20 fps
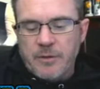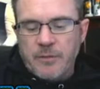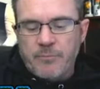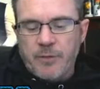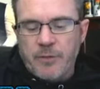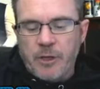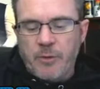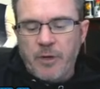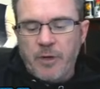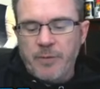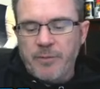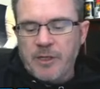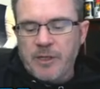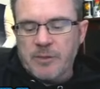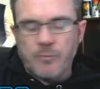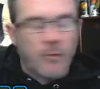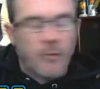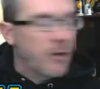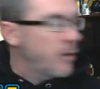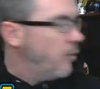But you want to mix
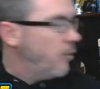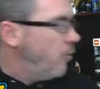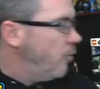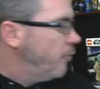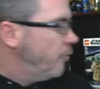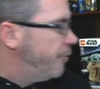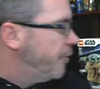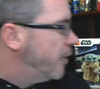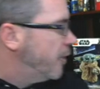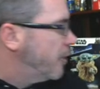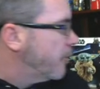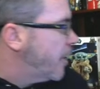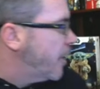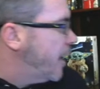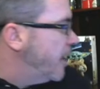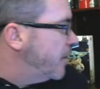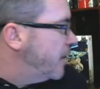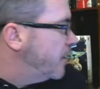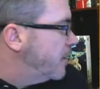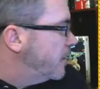more cold in there,
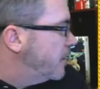right?